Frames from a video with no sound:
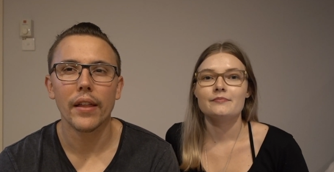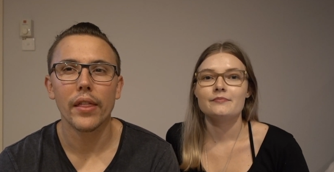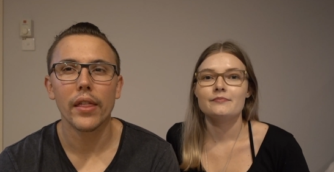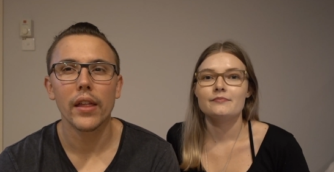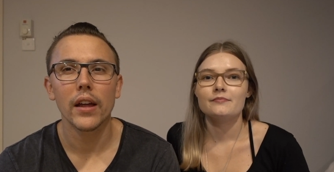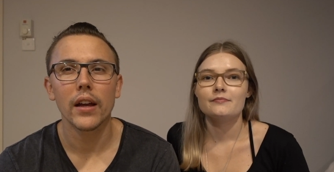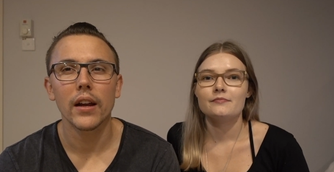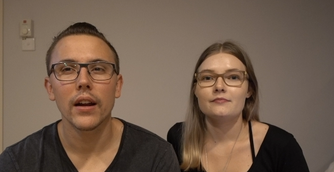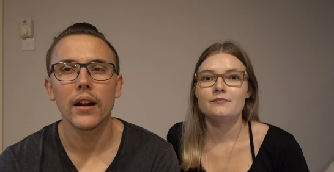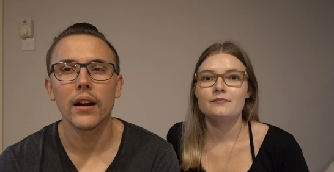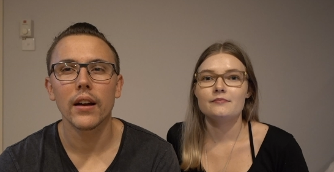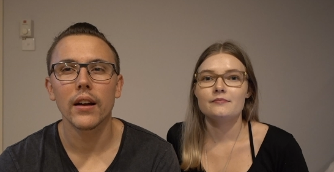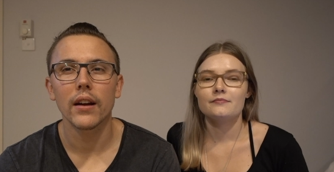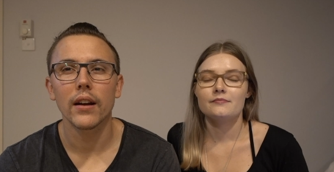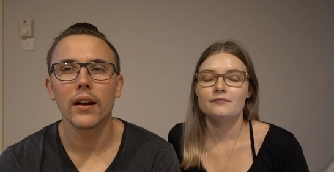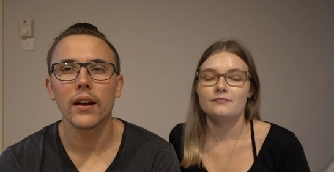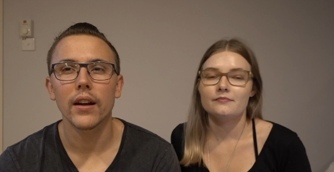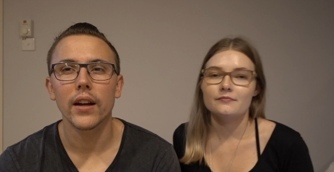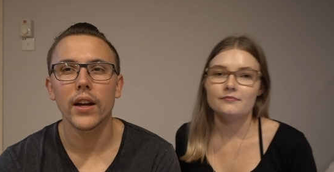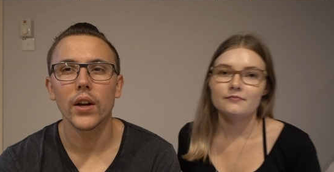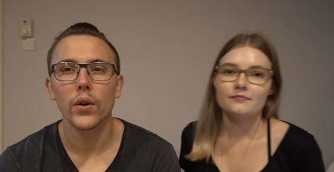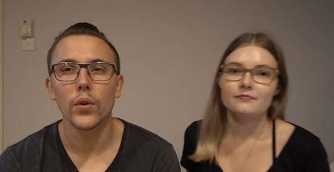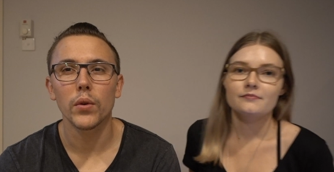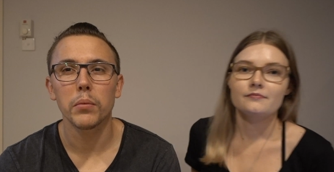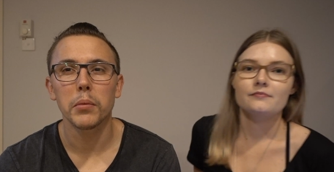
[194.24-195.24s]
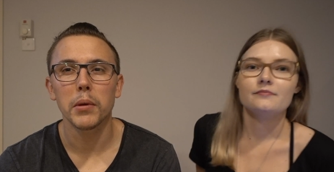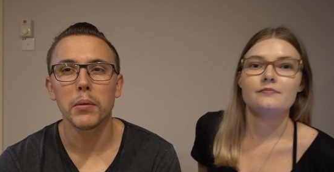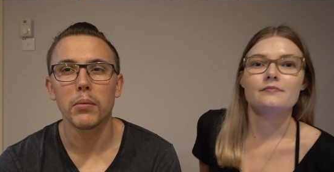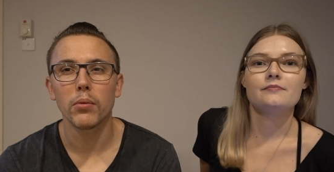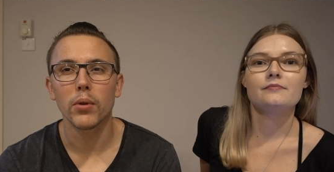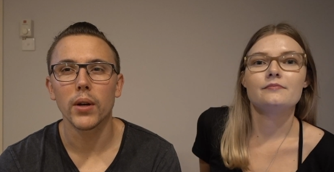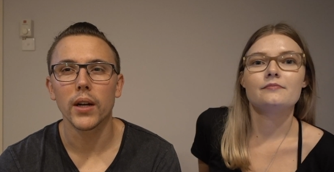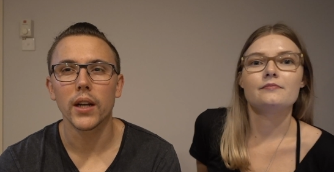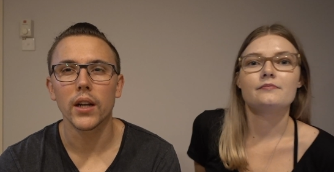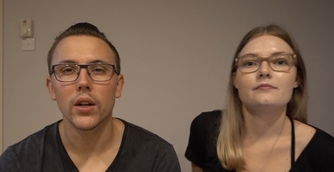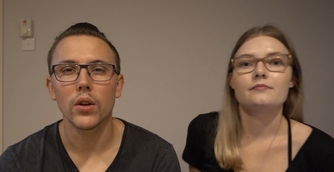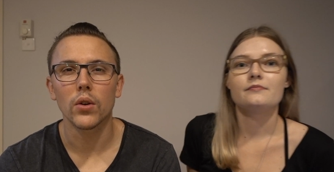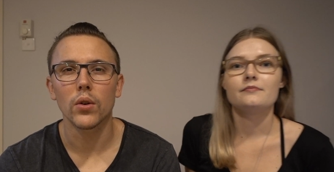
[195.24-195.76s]
Speaker 1: think it would be
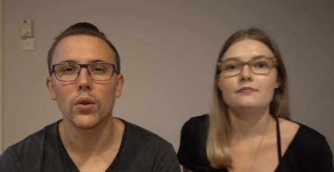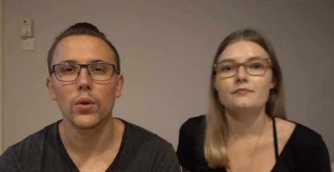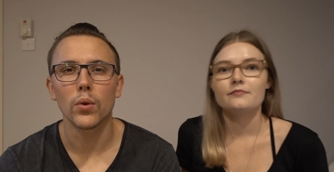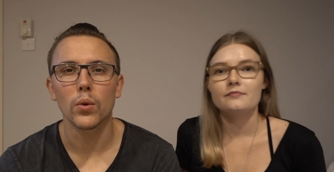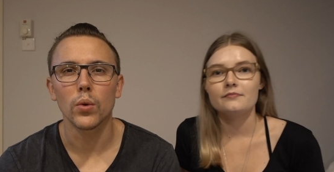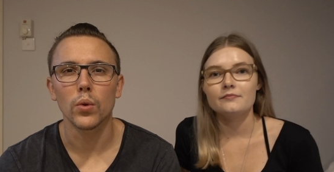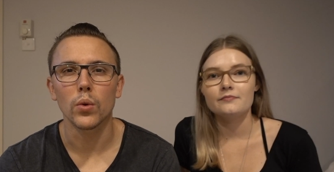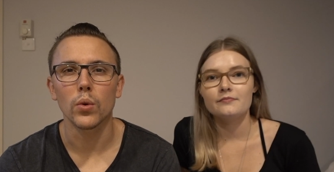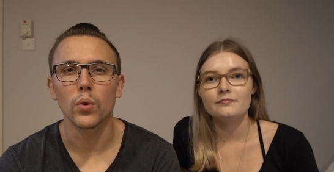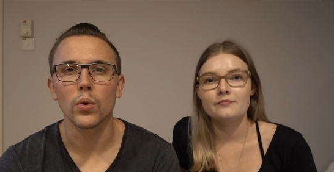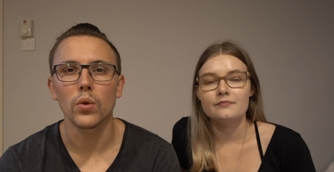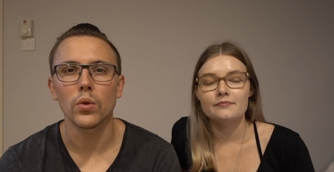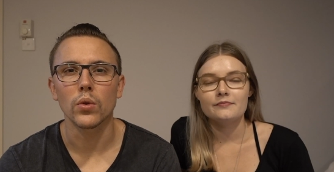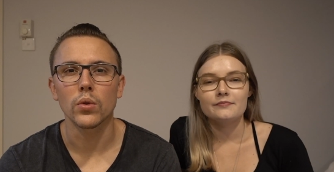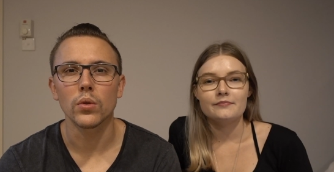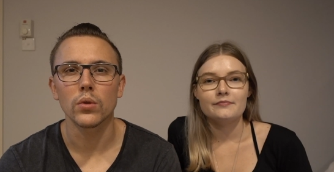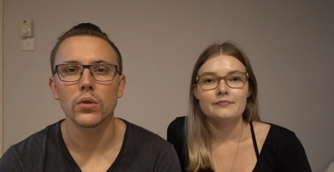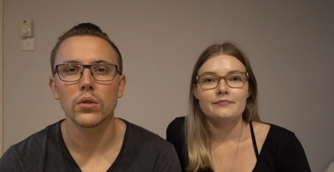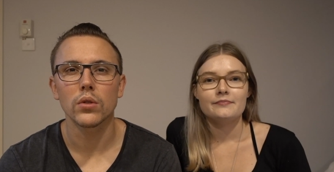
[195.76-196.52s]
pretty cool